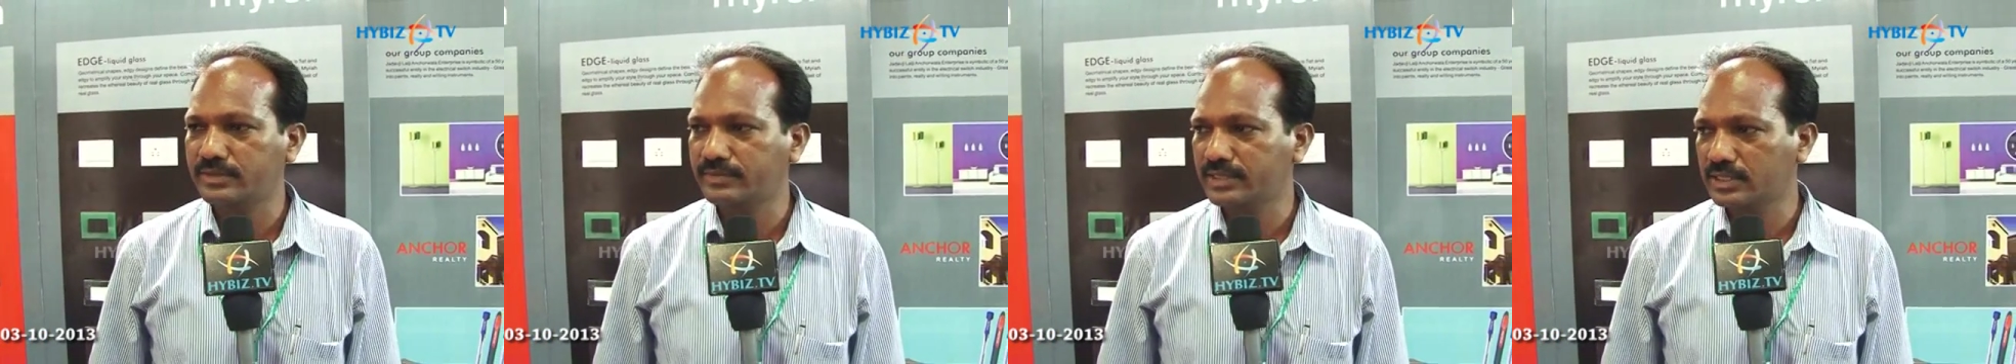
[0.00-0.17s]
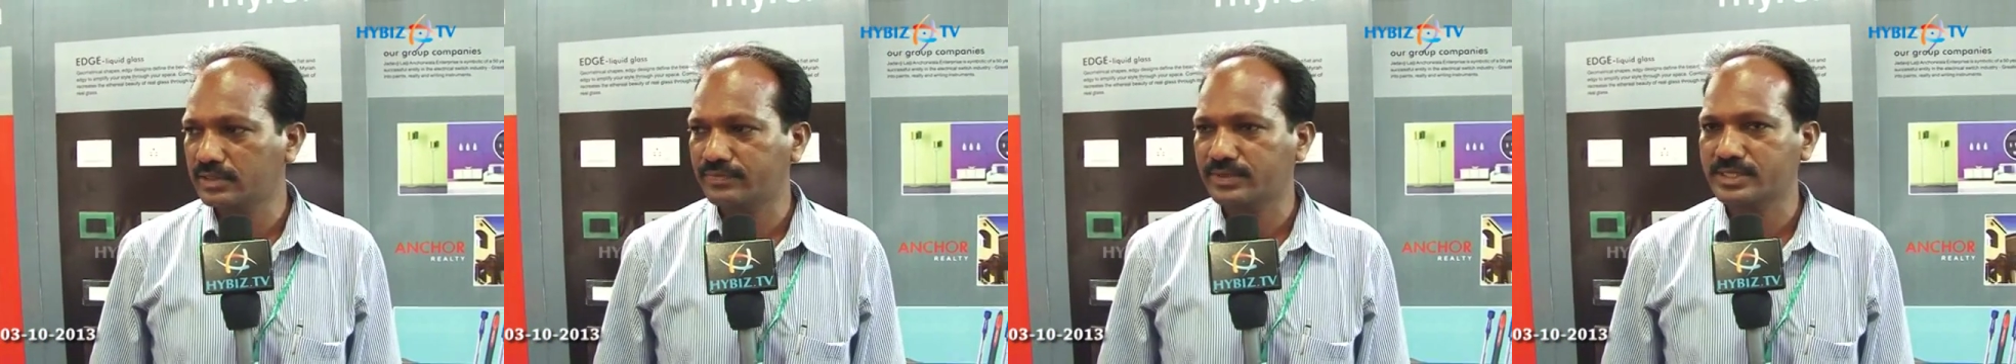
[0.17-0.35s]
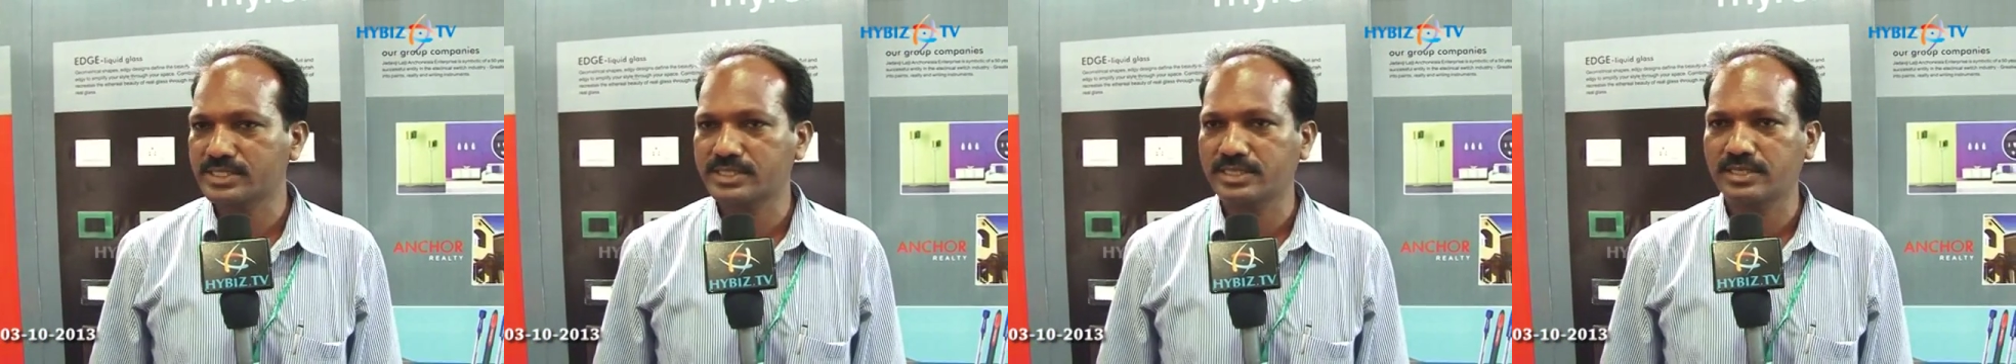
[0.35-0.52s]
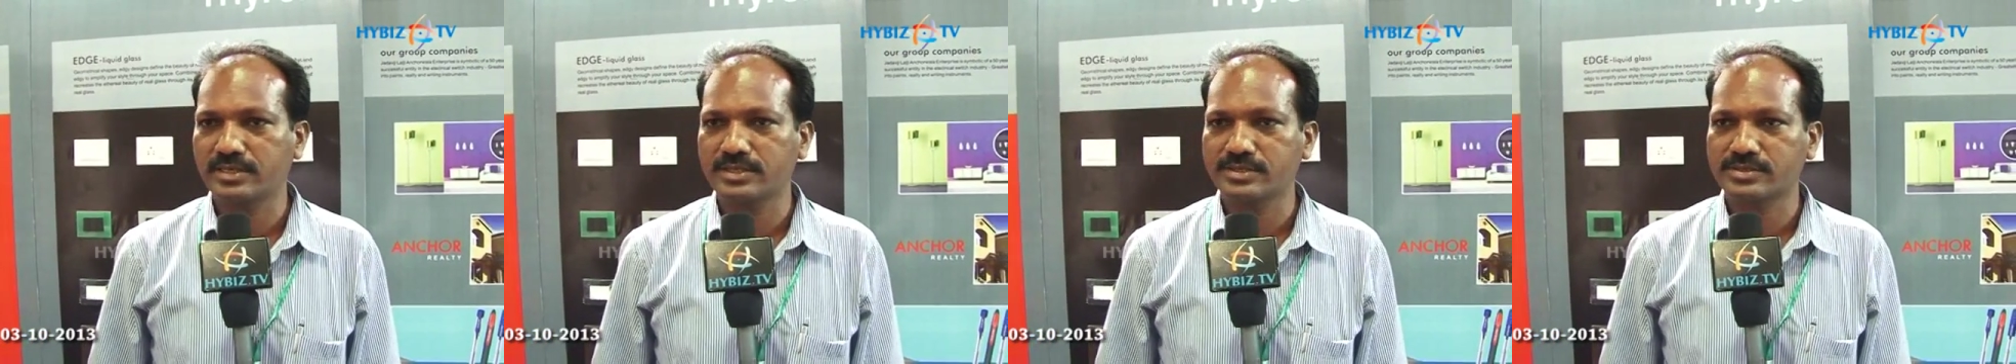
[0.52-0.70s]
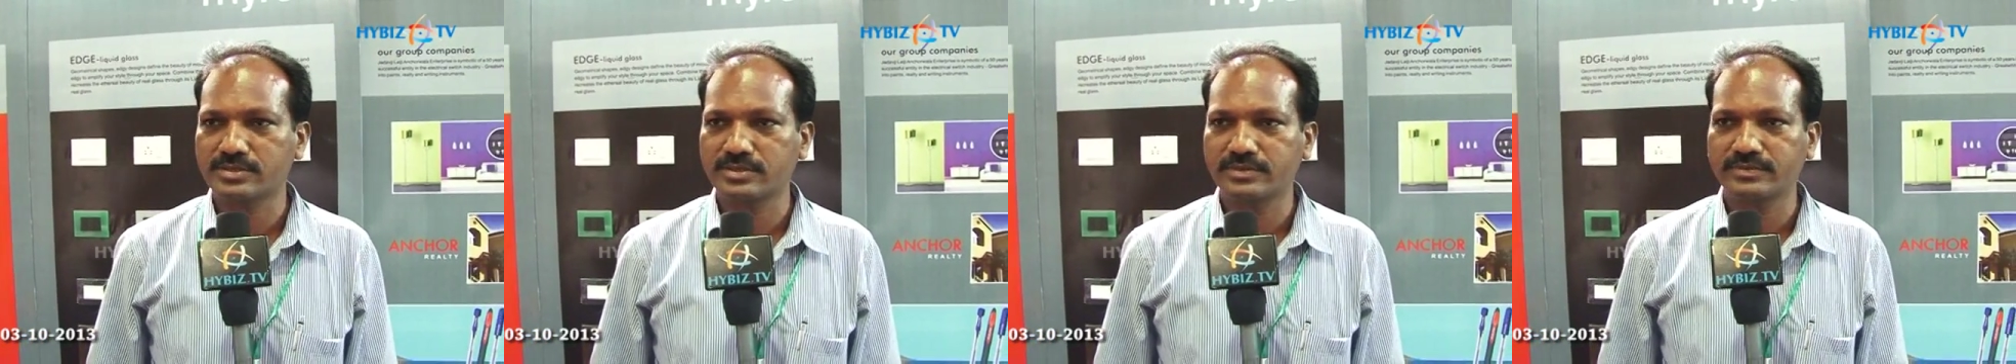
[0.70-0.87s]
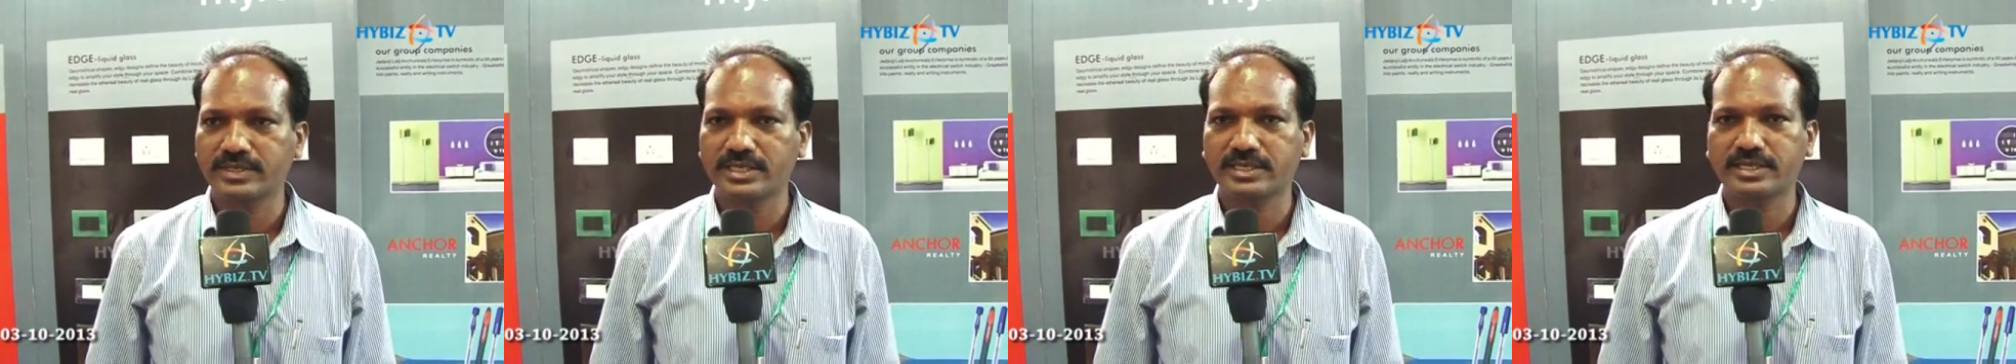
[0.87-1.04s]
even the first day
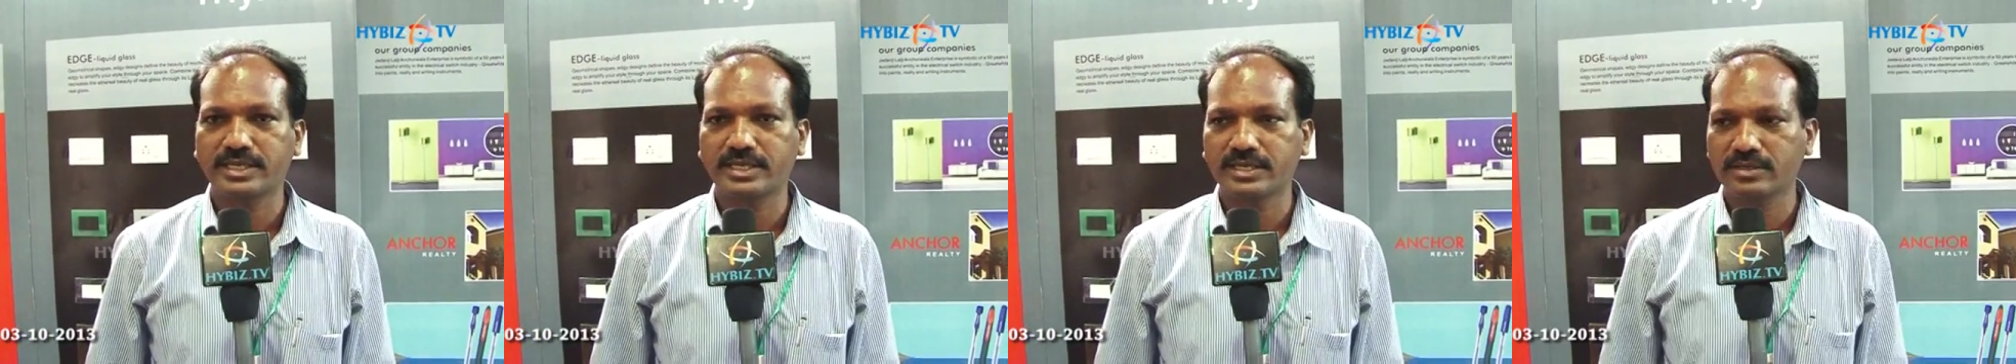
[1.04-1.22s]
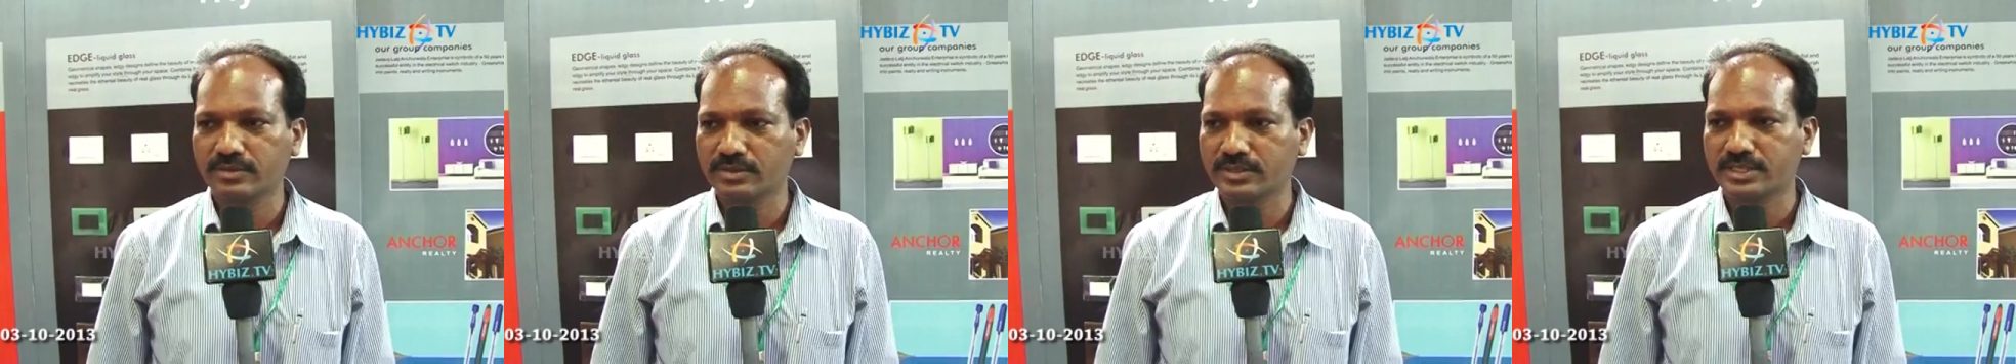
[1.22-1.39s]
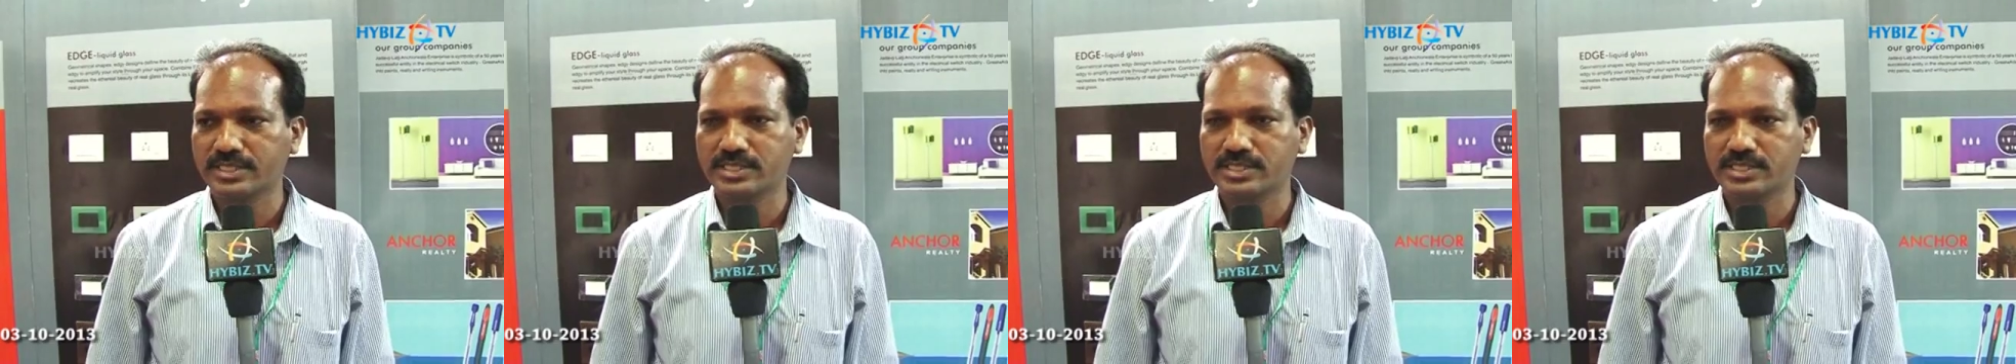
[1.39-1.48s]
also, we are getting good